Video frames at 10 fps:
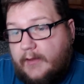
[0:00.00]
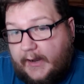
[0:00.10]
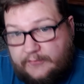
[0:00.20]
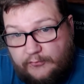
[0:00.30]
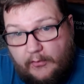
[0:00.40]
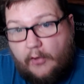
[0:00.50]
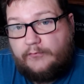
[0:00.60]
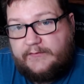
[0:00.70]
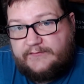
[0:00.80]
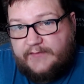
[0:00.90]
I do
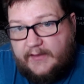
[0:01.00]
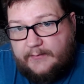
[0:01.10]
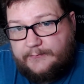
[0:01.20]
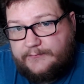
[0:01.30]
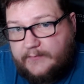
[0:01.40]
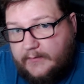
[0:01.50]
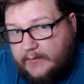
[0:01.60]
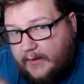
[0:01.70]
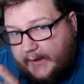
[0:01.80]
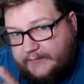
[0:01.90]
own these games.
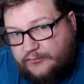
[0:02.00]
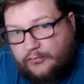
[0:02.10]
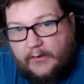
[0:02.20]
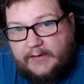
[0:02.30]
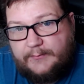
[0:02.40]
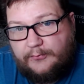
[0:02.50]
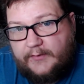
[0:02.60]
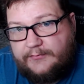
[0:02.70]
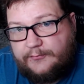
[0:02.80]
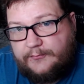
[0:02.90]
I tried to
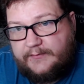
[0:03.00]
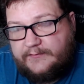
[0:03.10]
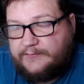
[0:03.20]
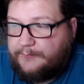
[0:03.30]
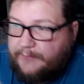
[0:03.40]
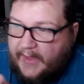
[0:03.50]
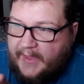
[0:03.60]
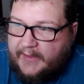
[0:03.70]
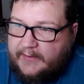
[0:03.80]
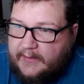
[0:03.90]
play through these
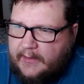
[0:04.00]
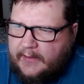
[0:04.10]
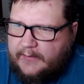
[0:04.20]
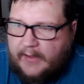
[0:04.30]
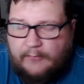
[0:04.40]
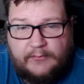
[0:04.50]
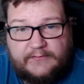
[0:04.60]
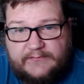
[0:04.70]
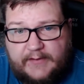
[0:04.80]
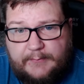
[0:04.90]
back, uh, I
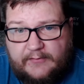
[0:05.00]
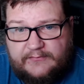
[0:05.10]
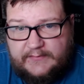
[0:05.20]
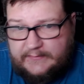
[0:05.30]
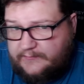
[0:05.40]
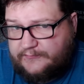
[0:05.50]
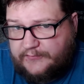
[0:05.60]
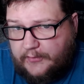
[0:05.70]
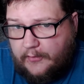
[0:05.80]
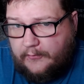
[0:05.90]
want to say about 10 years
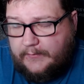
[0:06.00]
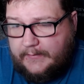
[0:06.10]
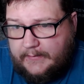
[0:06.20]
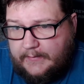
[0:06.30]
ago.